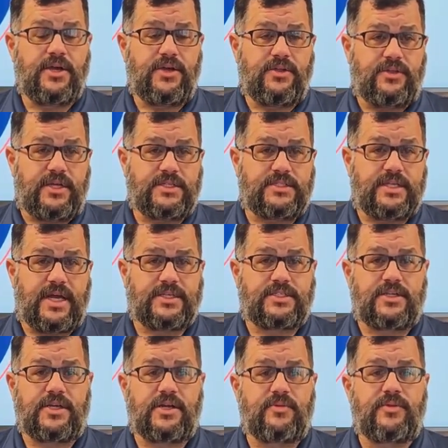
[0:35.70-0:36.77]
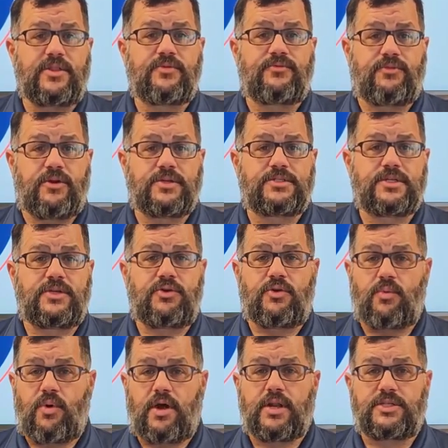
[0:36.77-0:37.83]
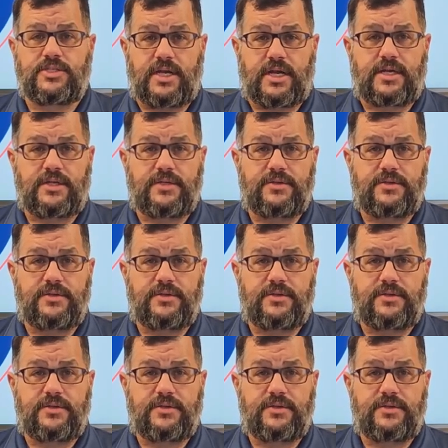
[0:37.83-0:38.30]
these tests are going to be the first thing you'll want to check.